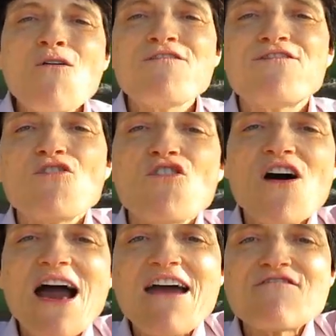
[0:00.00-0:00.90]

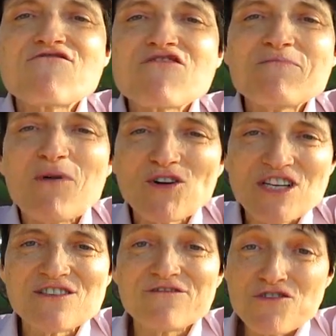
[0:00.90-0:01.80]
for
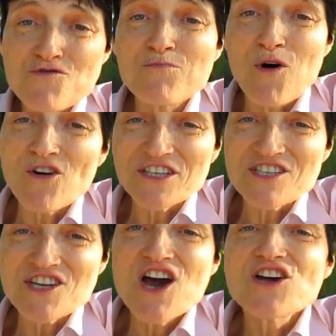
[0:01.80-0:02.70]
everybody's
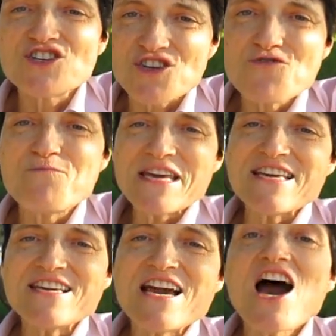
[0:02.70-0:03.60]
viewpoint to
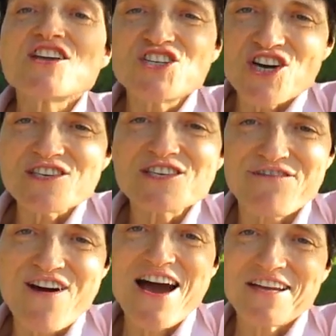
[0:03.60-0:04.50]
be just
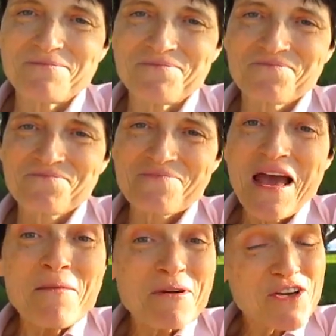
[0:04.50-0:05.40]
fine.
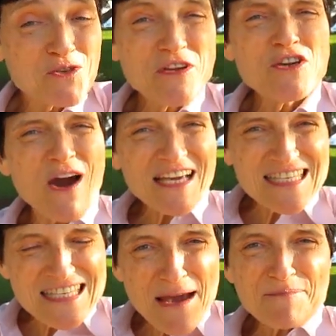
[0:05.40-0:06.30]
Because when you
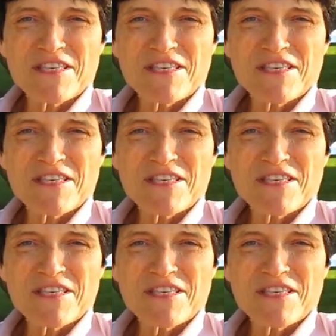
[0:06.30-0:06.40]
accept